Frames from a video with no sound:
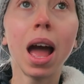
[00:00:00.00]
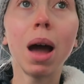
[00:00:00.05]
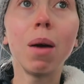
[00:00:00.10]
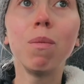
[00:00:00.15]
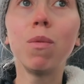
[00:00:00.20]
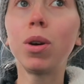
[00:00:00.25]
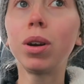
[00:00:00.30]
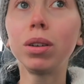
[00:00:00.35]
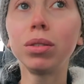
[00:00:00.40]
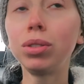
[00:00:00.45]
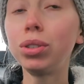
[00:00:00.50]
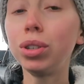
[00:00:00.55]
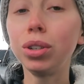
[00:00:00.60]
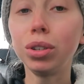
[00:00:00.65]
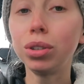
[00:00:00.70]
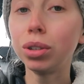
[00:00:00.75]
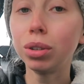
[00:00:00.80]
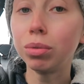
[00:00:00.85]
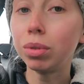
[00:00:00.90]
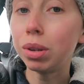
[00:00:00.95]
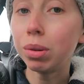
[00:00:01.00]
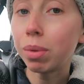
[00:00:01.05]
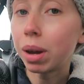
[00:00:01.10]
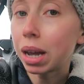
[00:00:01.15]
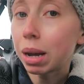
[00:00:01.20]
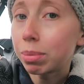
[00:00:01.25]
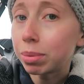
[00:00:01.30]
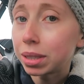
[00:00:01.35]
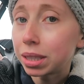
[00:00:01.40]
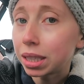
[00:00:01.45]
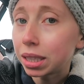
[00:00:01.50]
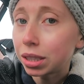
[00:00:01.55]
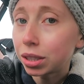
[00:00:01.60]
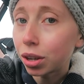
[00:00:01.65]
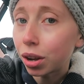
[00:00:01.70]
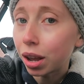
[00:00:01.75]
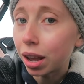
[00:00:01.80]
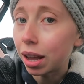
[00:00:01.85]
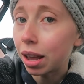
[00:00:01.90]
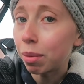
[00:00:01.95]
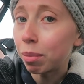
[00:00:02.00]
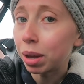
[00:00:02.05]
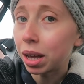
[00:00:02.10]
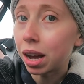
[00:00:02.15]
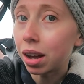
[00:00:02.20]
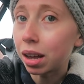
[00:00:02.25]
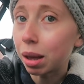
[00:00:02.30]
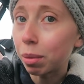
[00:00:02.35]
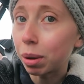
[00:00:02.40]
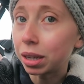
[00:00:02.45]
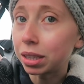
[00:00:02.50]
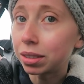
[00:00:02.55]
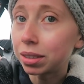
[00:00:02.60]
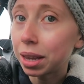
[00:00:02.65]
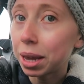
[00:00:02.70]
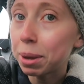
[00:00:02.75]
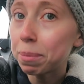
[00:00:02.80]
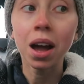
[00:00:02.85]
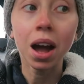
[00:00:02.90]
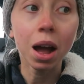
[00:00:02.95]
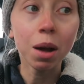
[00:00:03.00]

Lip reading: And what else do you do when you wake up at 6:30 a.m. and can't go back to sleep?